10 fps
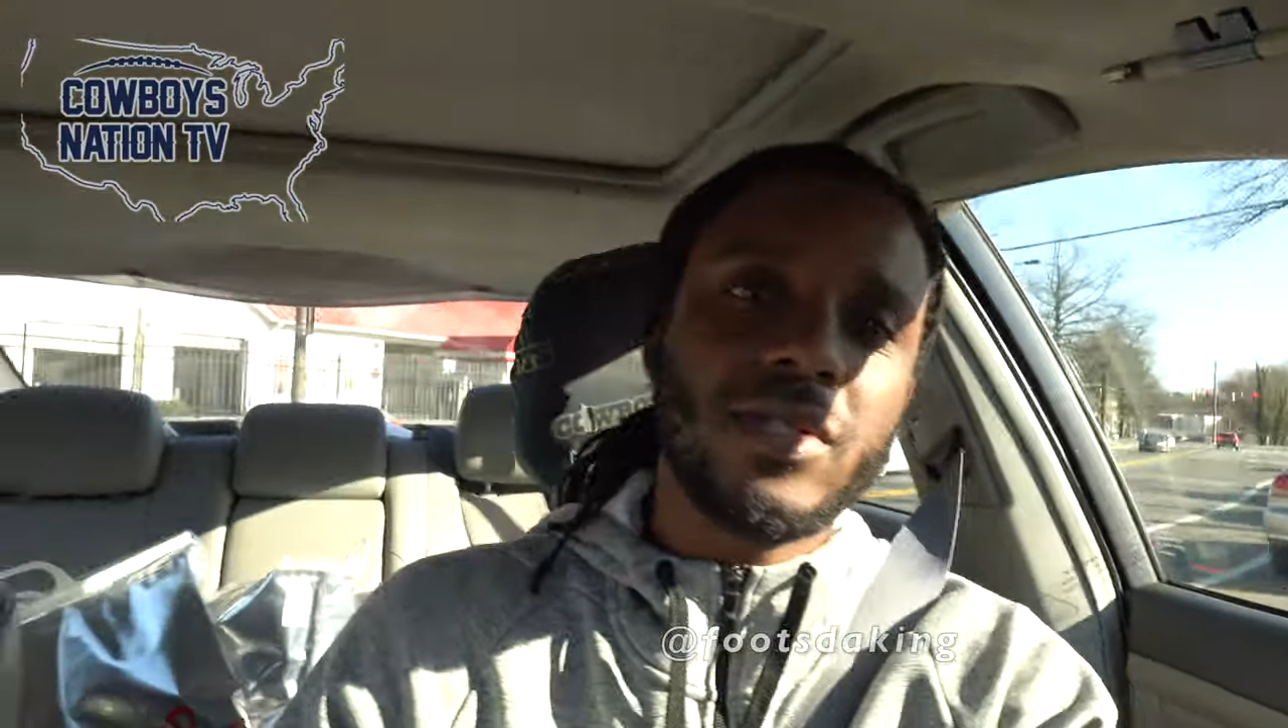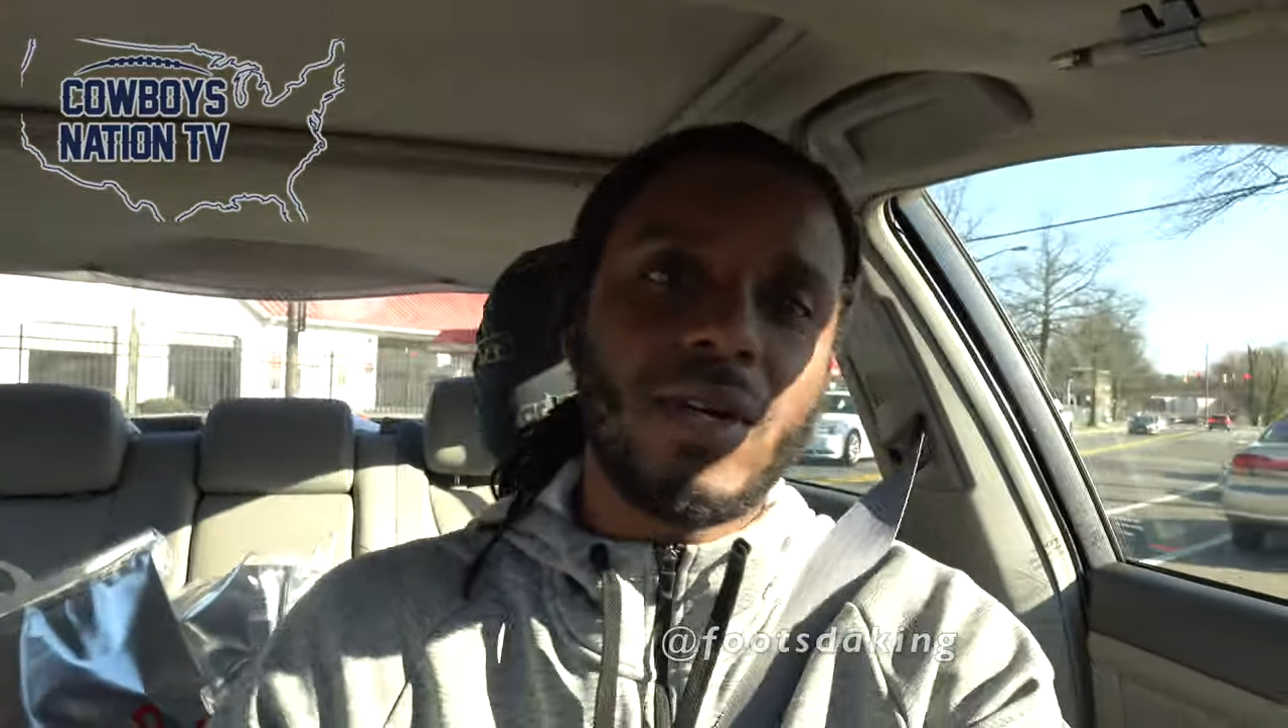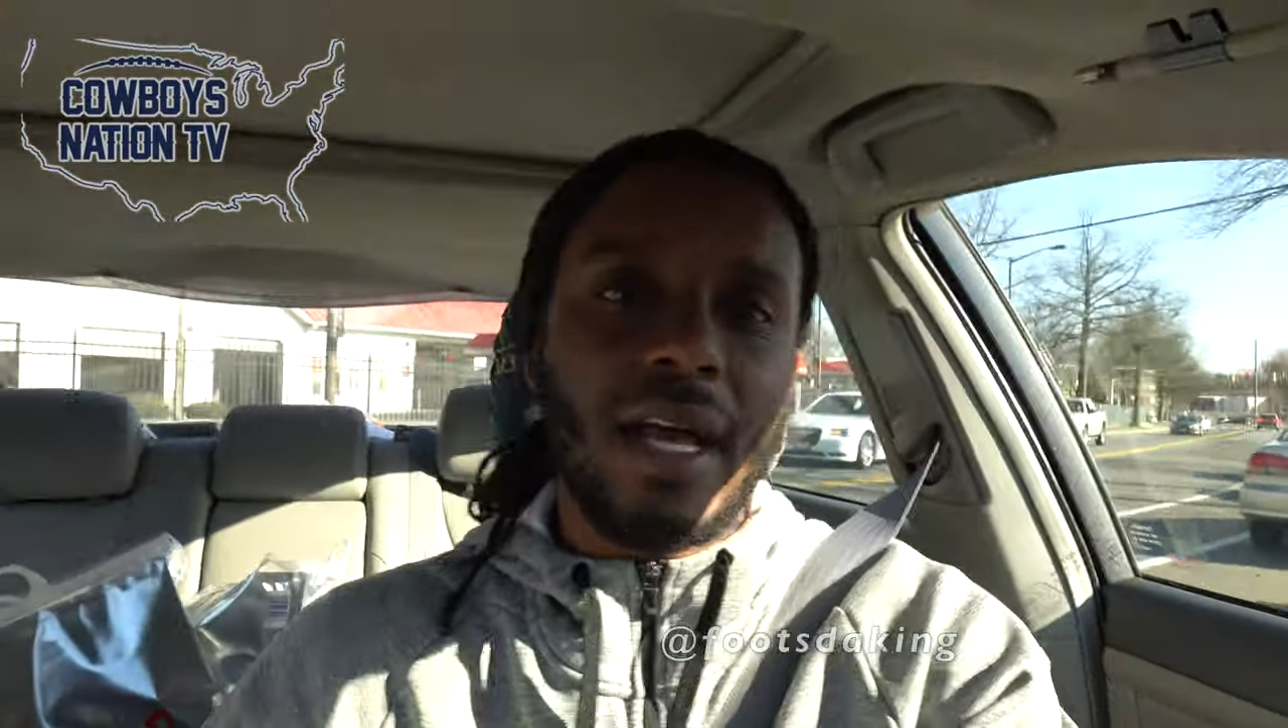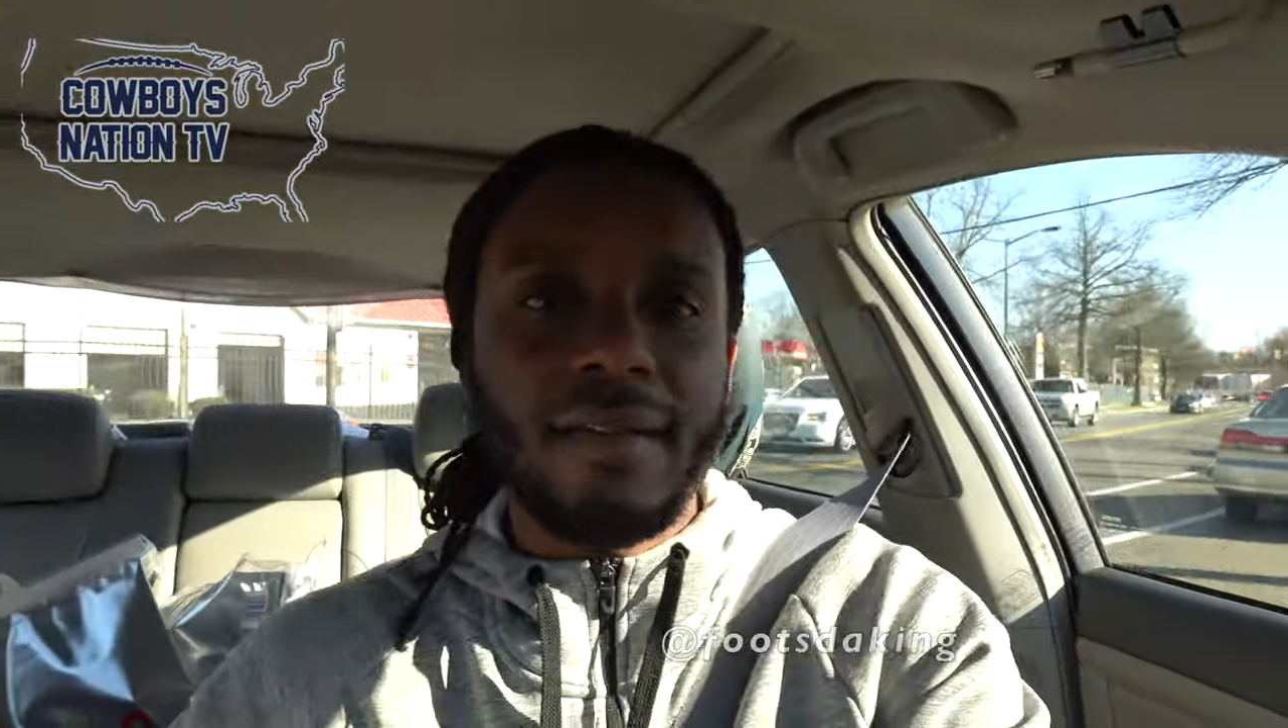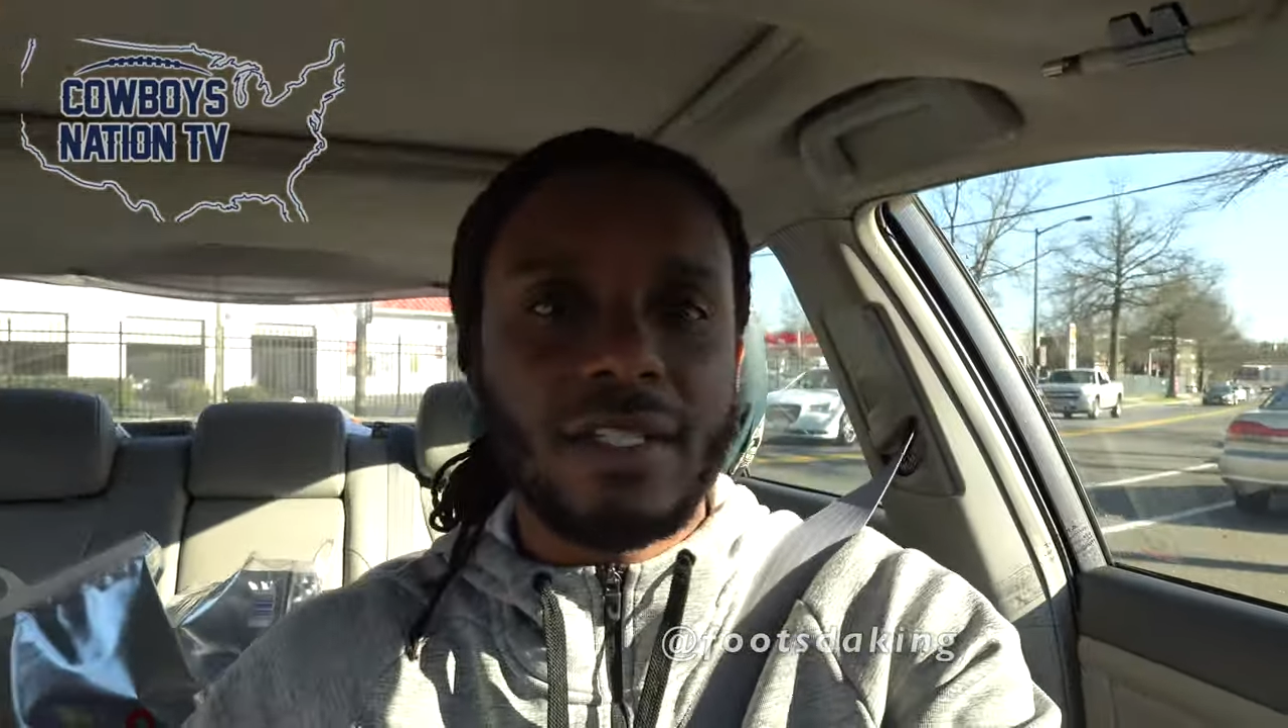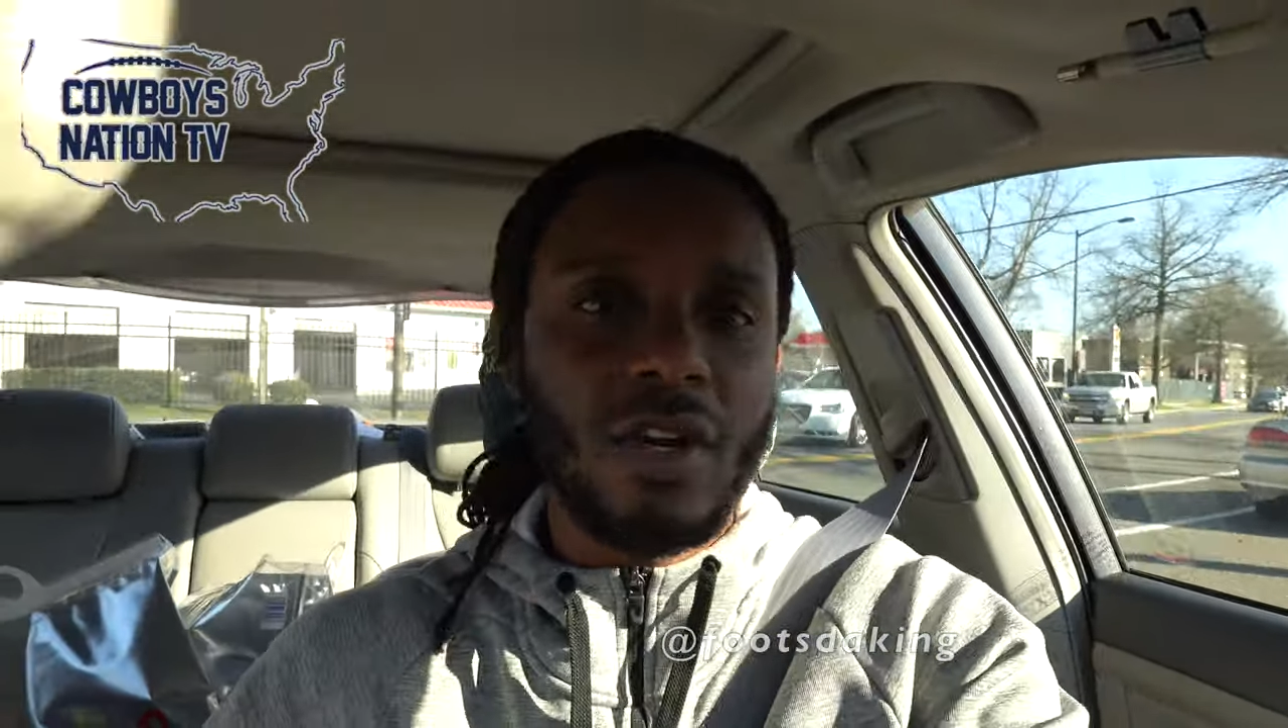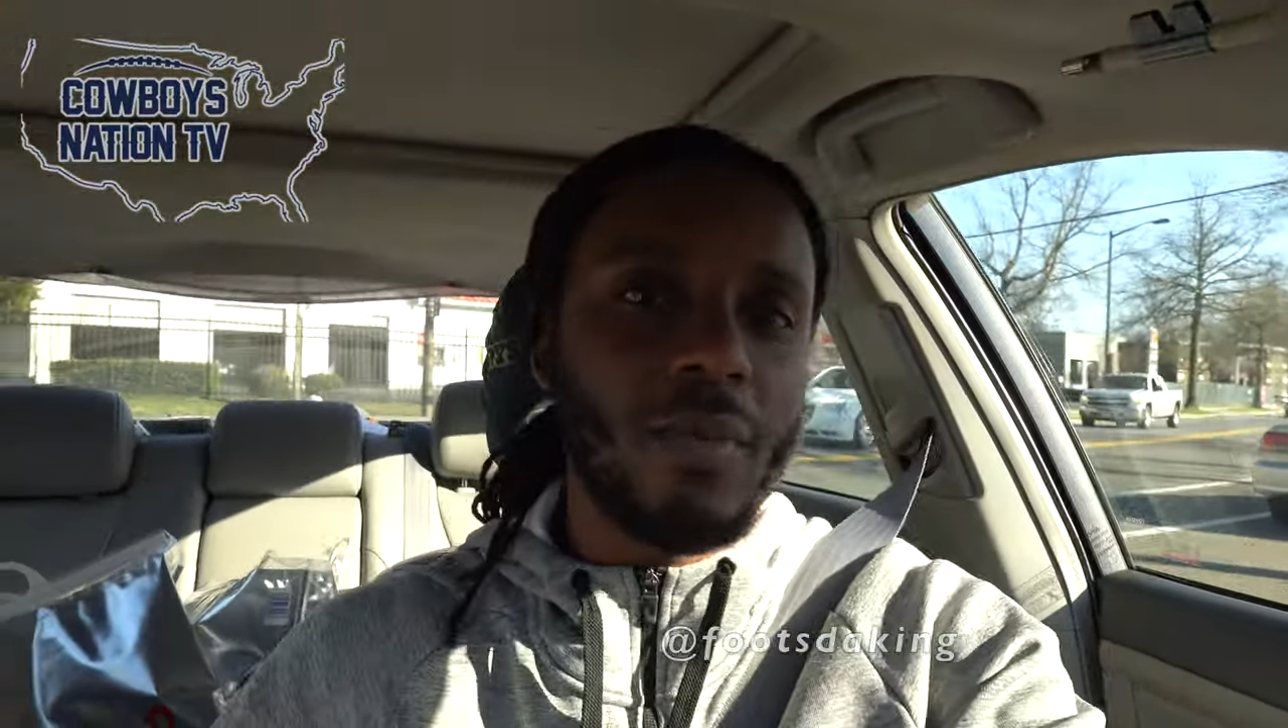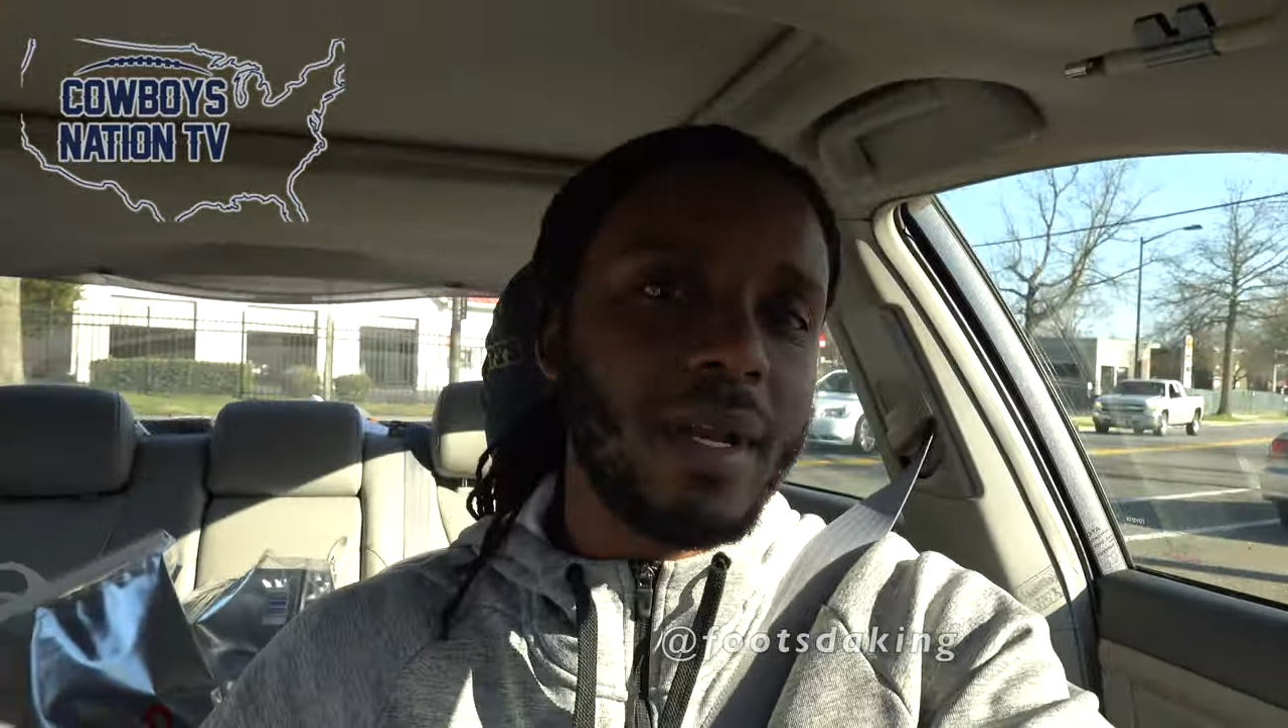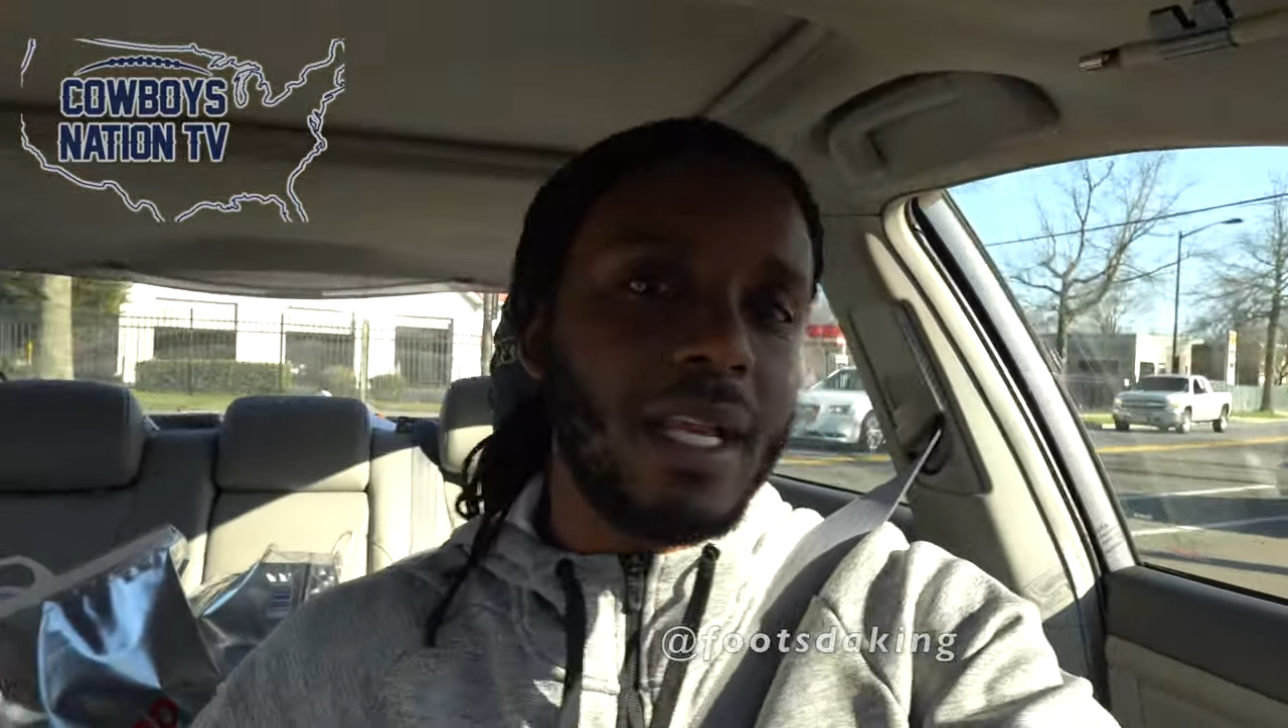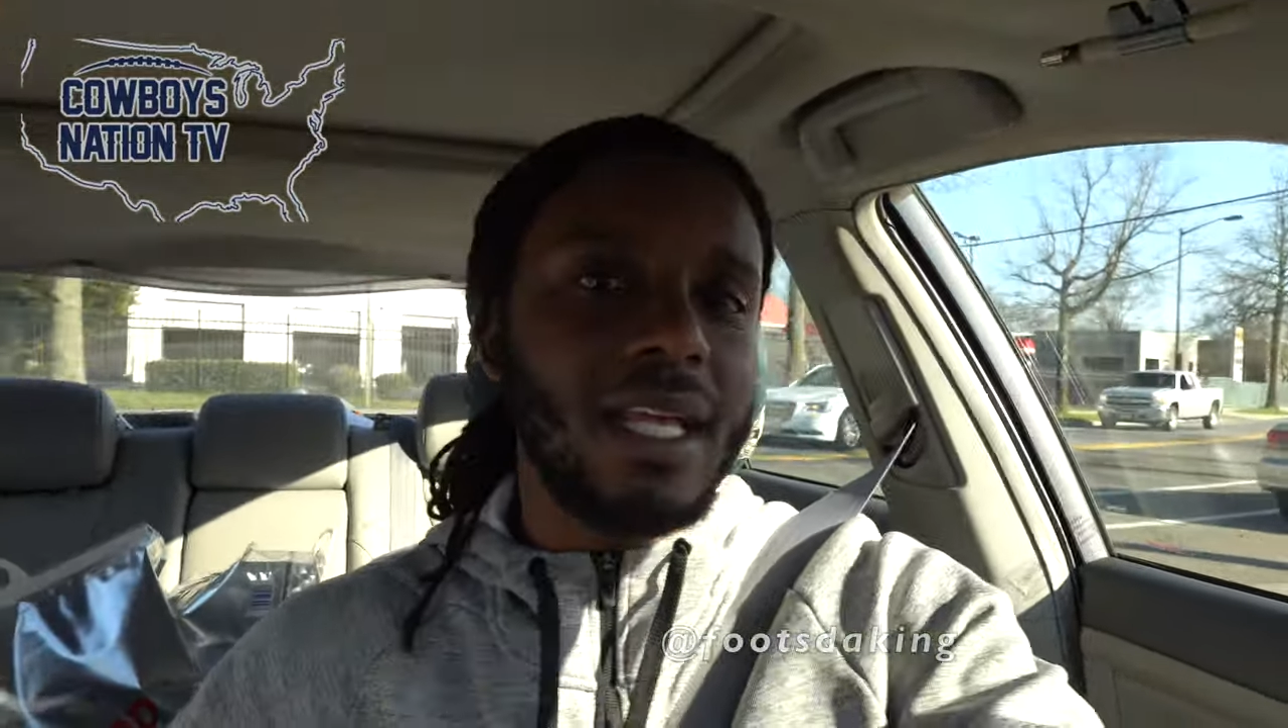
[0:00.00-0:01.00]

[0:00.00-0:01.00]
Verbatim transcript: you still have so many